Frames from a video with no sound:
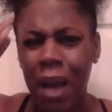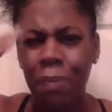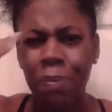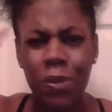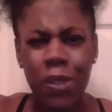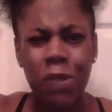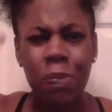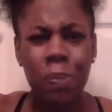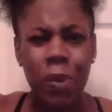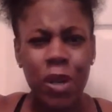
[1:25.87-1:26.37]

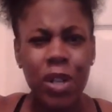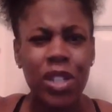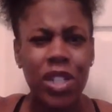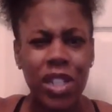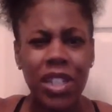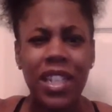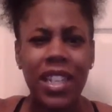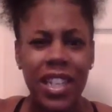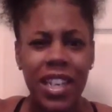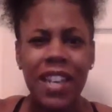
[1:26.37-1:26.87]

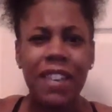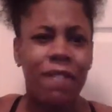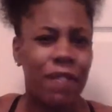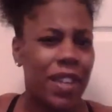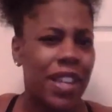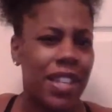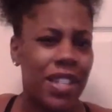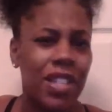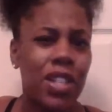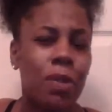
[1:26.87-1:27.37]
spiritually
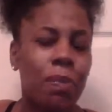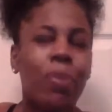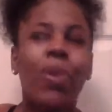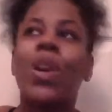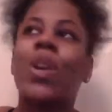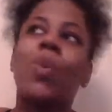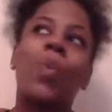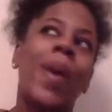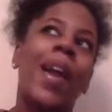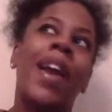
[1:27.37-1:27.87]
gifted to the
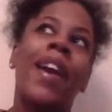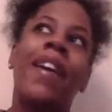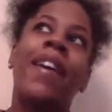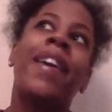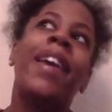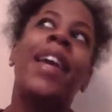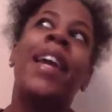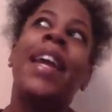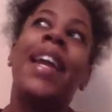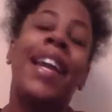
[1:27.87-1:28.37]
point where
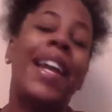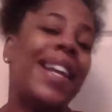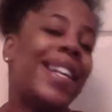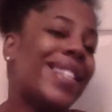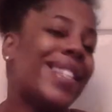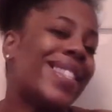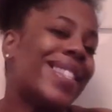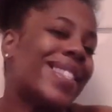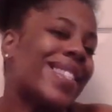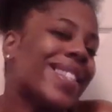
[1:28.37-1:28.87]

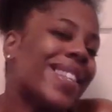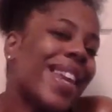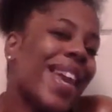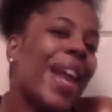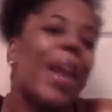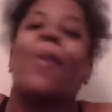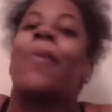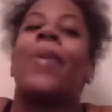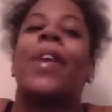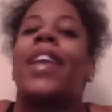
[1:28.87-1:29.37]
it's
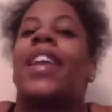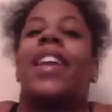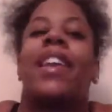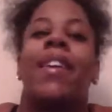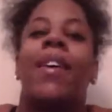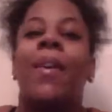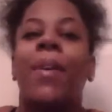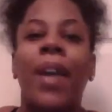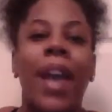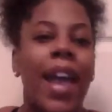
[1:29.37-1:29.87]
scary,
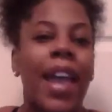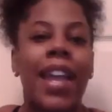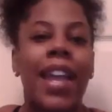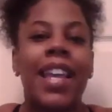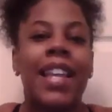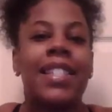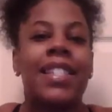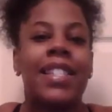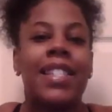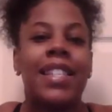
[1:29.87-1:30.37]
okay?
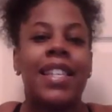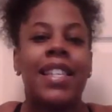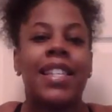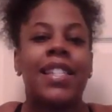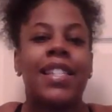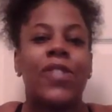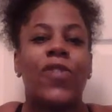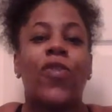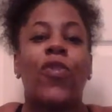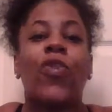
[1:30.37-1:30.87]

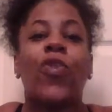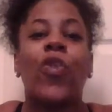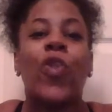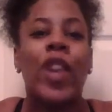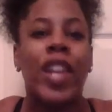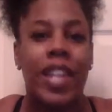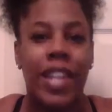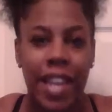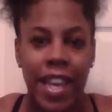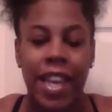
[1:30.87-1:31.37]
It's
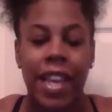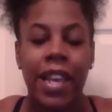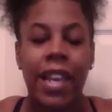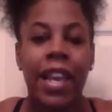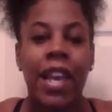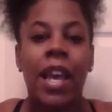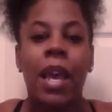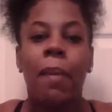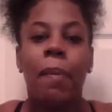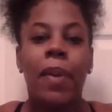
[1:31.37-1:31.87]
freaky
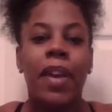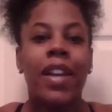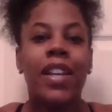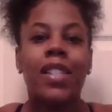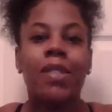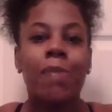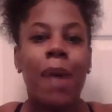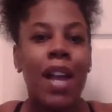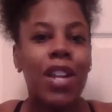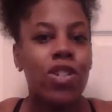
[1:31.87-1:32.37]

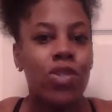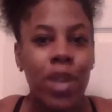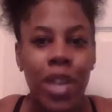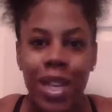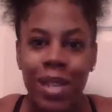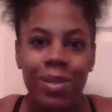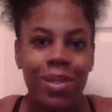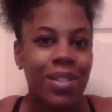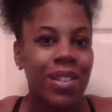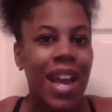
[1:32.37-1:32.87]
because my
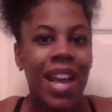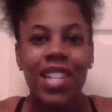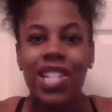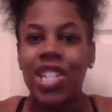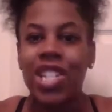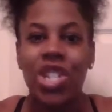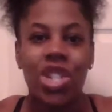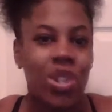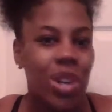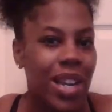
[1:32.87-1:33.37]
dreams are not
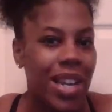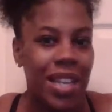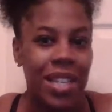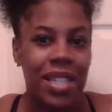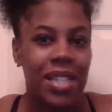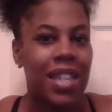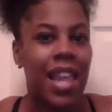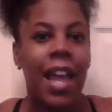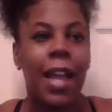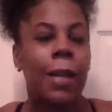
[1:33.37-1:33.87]
just
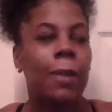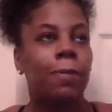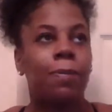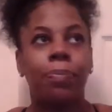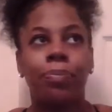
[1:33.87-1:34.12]
dreams. Like,